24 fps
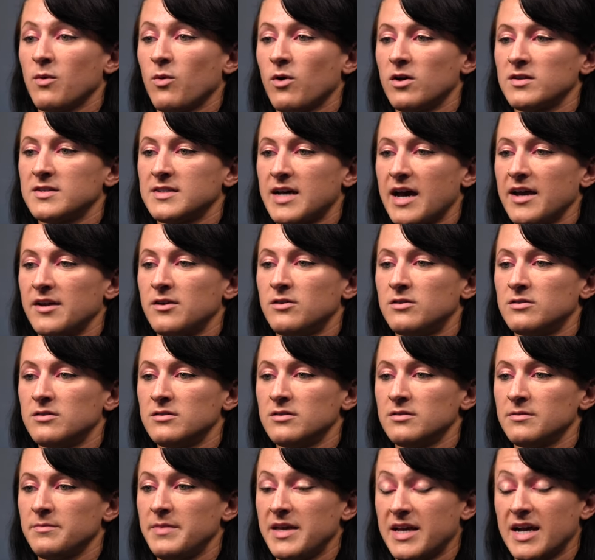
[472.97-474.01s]
my world
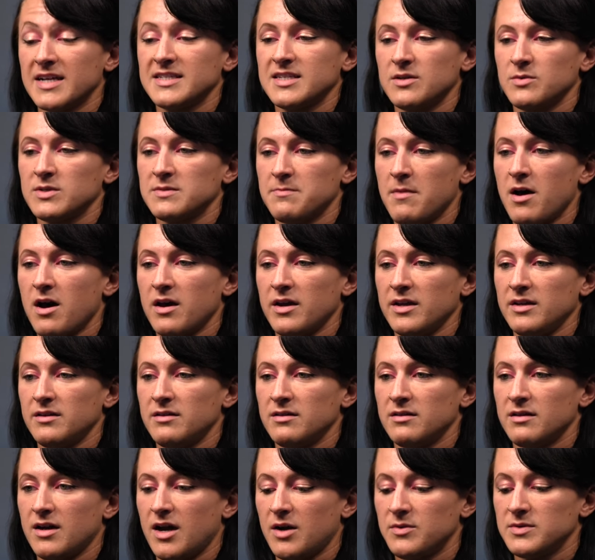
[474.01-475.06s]
title because it was
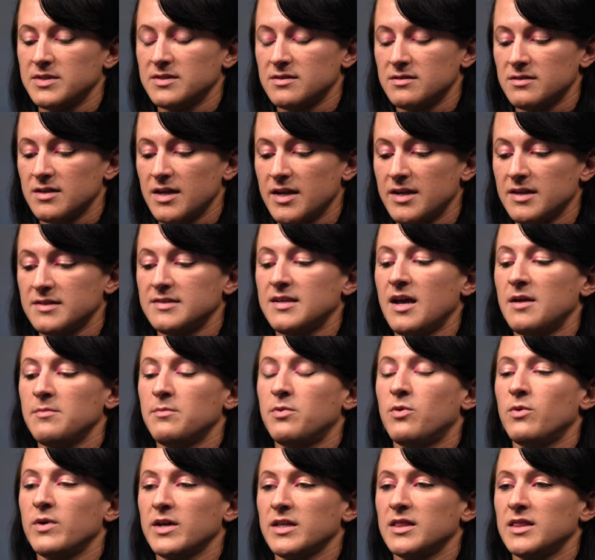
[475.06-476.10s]
mine. I was in a
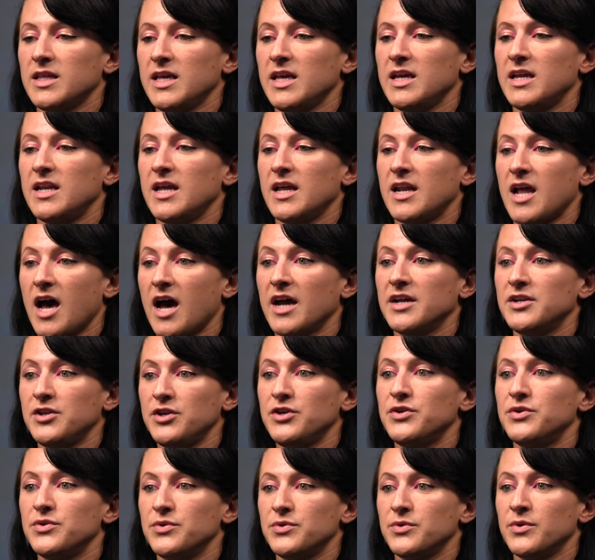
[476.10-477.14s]
10 point lead, and I
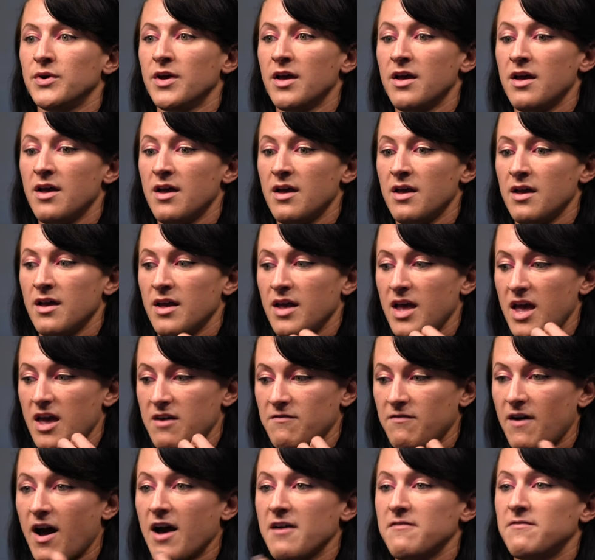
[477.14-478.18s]
knew
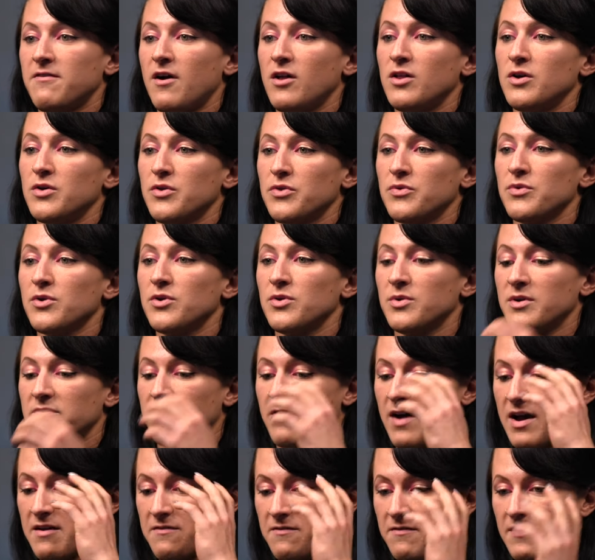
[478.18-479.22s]
if I follow through,
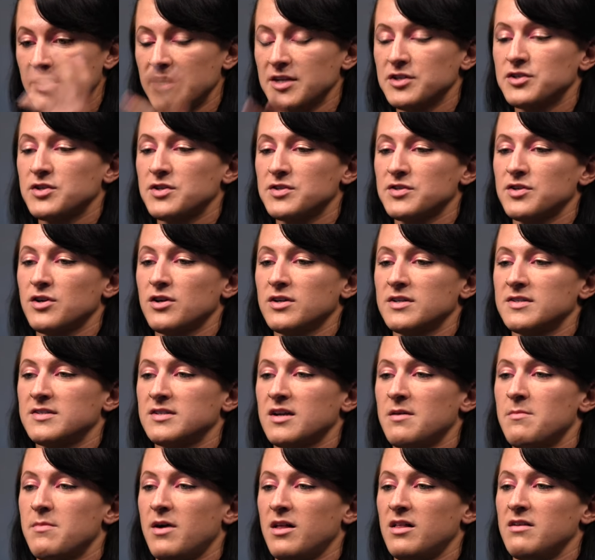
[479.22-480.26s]
if I finish the
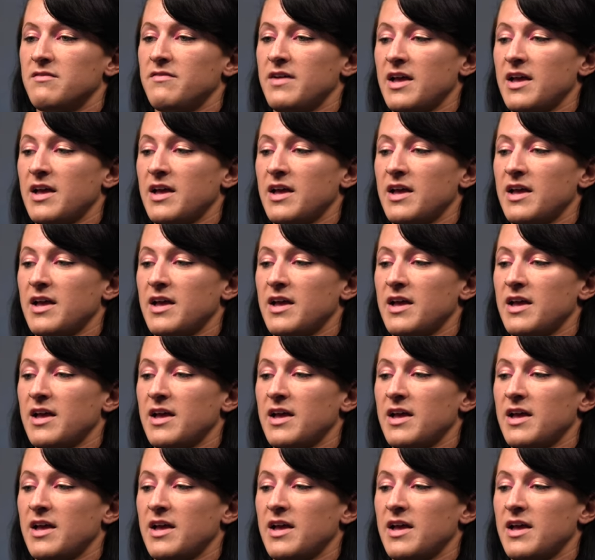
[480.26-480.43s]
Circus Dumbbell